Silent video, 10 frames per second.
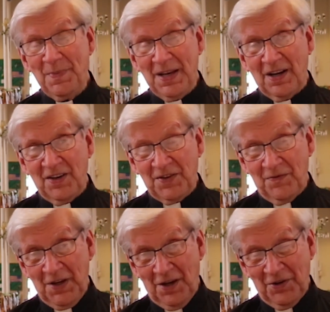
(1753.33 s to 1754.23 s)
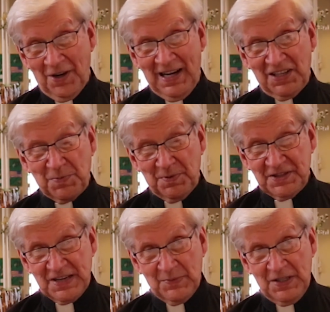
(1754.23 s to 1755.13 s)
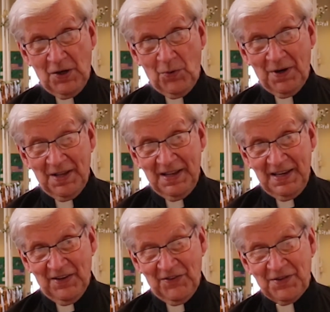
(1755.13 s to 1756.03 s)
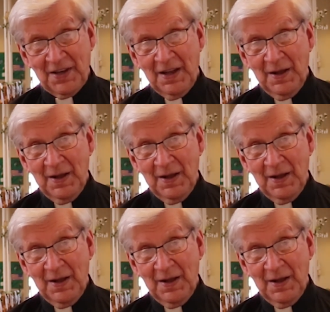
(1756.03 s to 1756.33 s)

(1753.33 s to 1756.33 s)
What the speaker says: because of the other Gospels, that we know what it is,